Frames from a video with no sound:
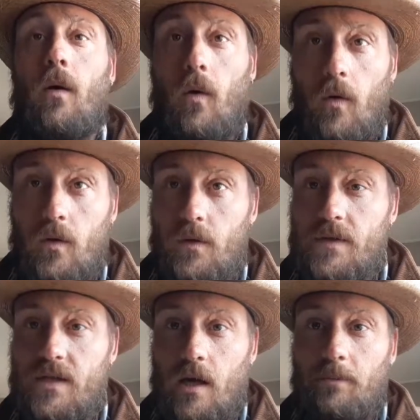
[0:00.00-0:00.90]
Oral
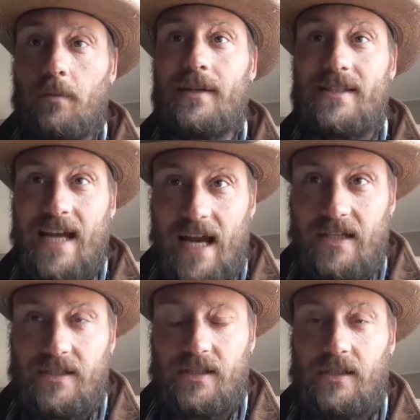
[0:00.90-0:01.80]

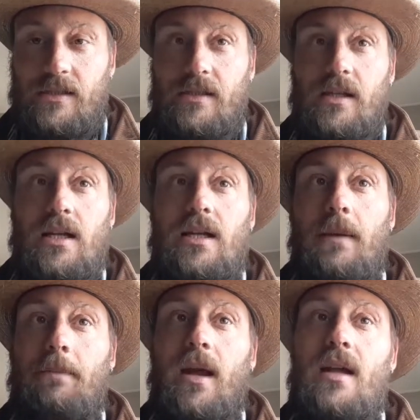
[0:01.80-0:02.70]
supplementation
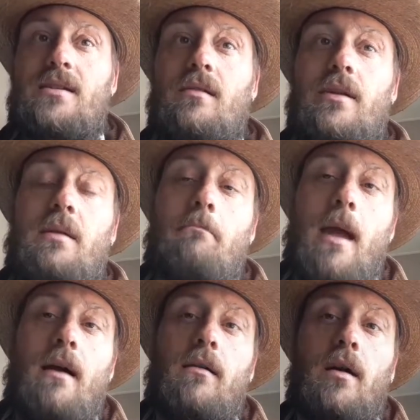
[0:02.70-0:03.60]
depends on the
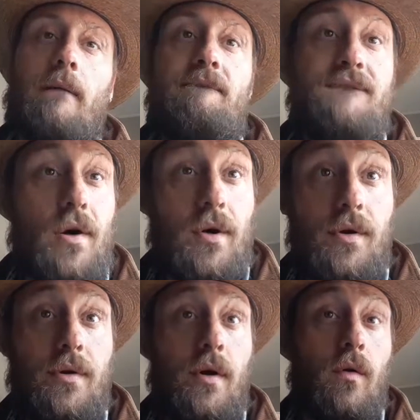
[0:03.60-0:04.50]
amount of
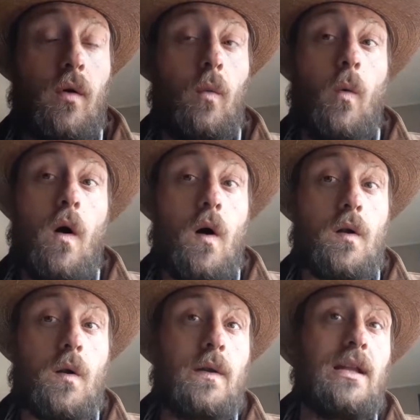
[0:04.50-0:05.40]
food or
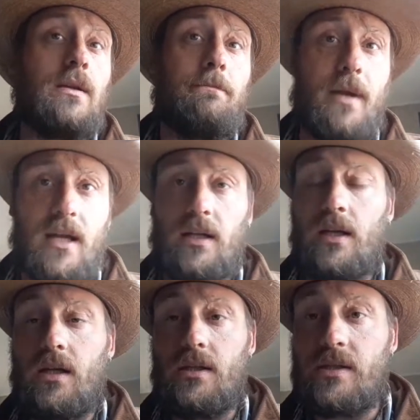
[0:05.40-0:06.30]
water that the
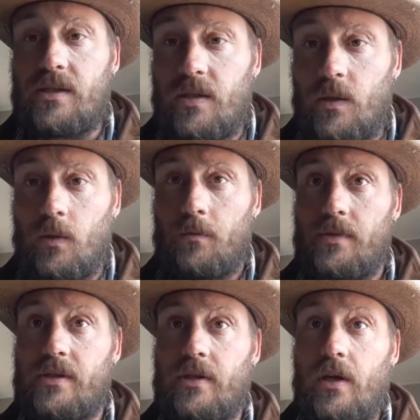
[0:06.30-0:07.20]
piglet
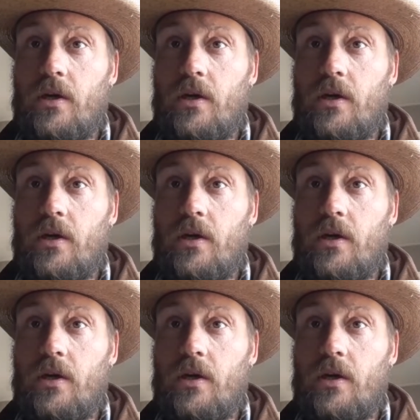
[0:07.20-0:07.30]
consumes.